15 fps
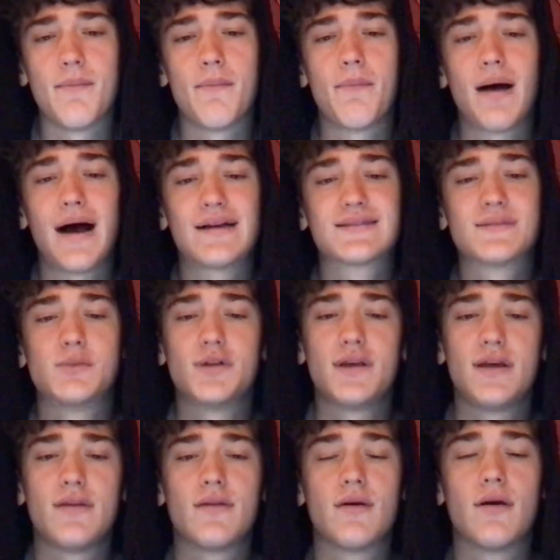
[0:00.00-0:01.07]

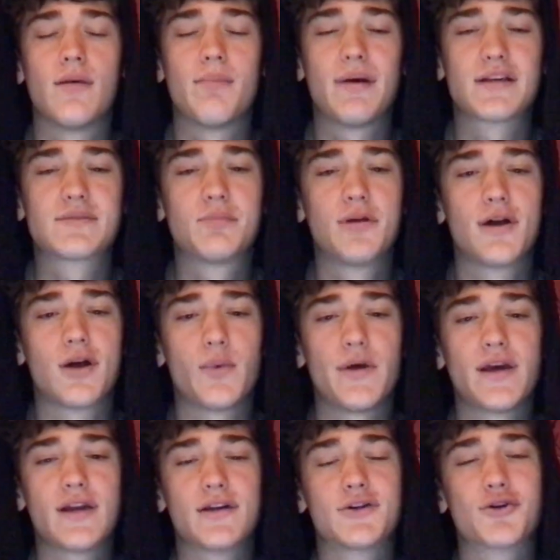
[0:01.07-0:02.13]
possibly the best player we
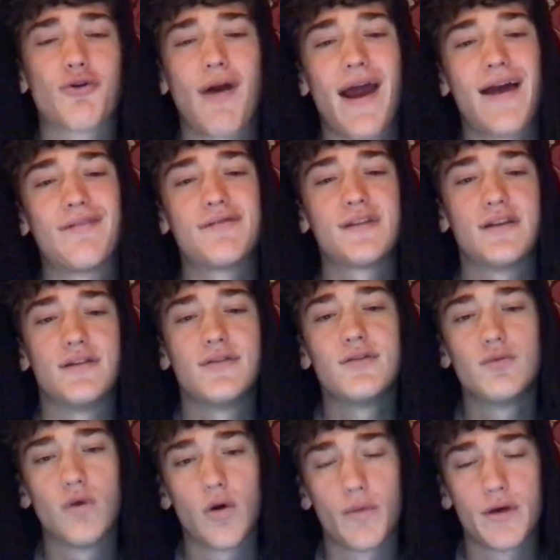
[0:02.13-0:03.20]
can craft into
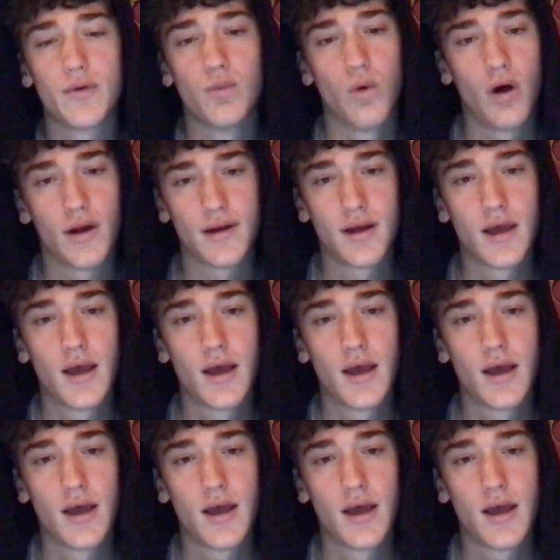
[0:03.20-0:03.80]
what we want.